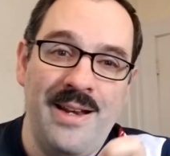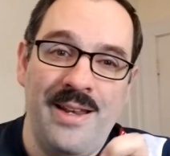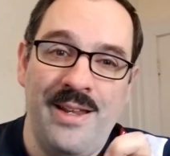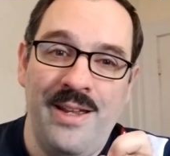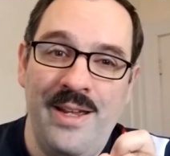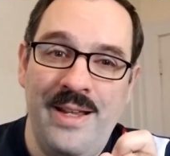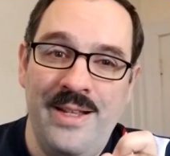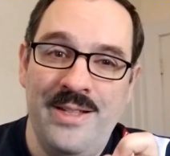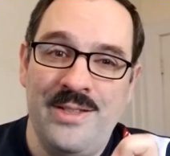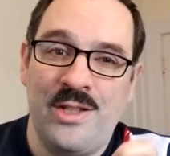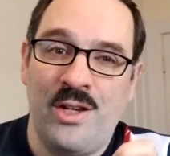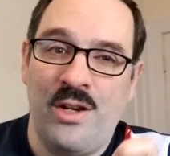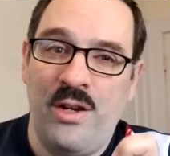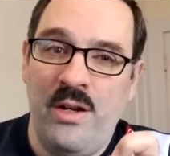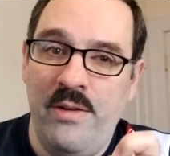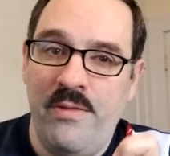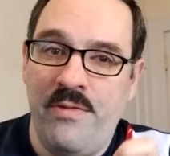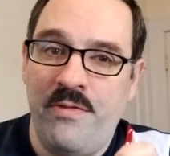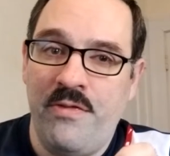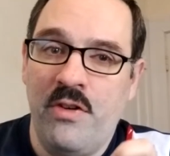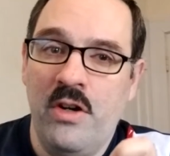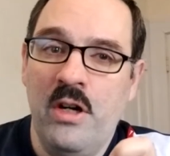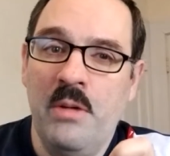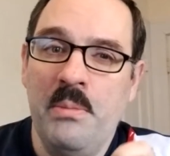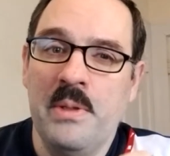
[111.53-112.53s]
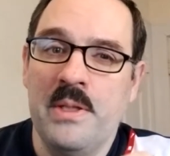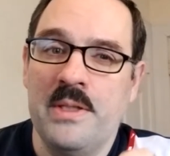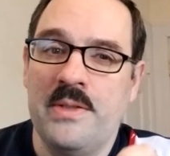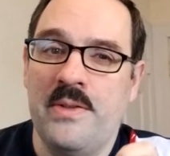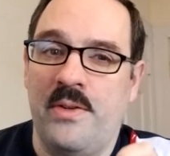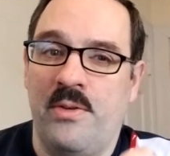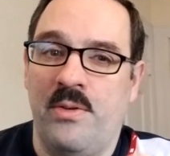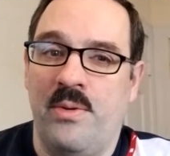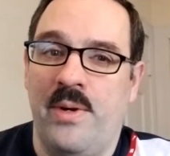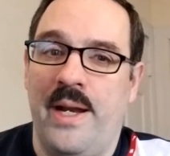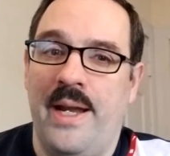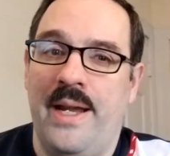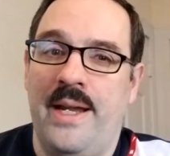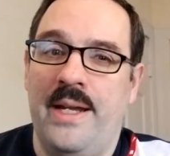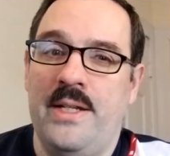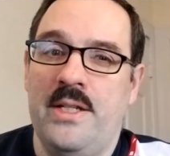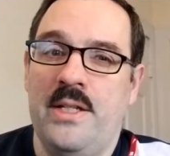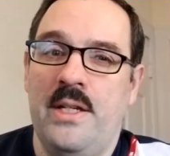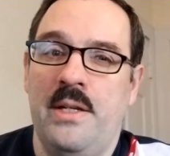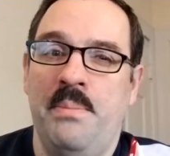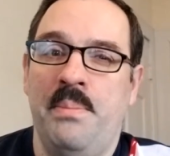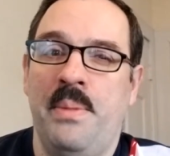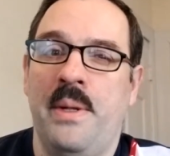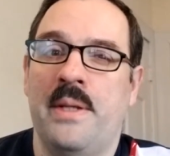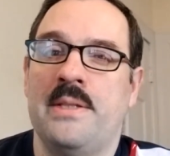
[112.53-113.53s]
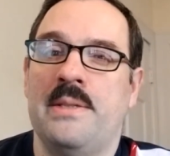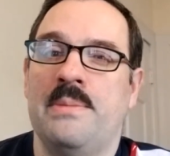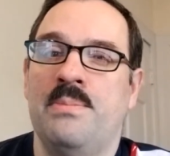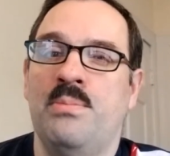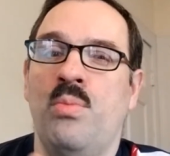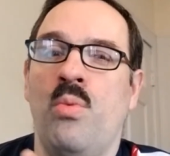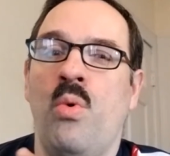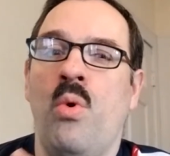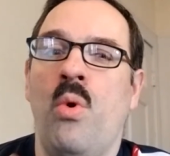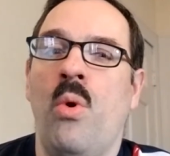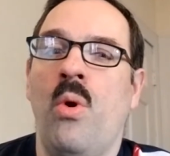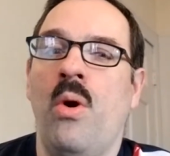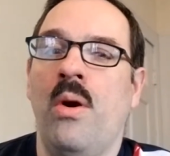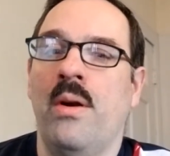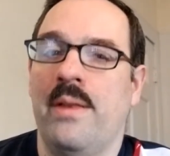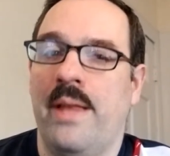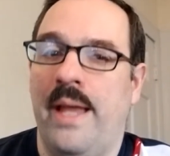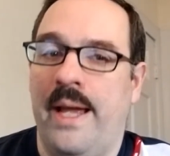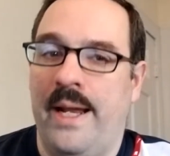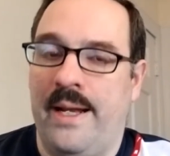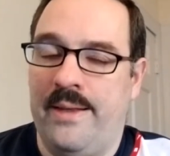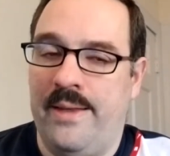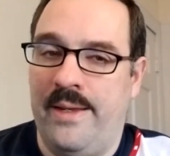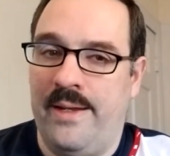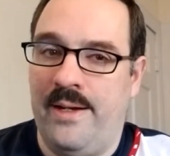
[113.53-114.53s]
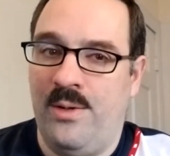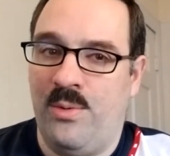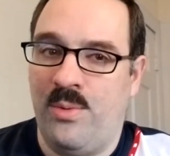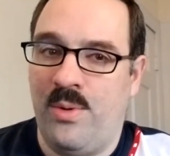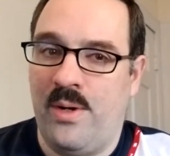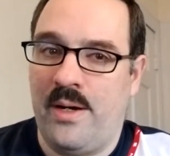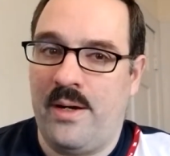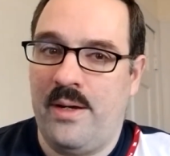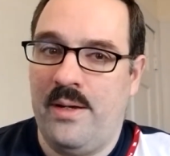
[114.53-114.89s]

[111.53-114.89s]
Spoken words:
as confirmed as a range, but it's more likely to work.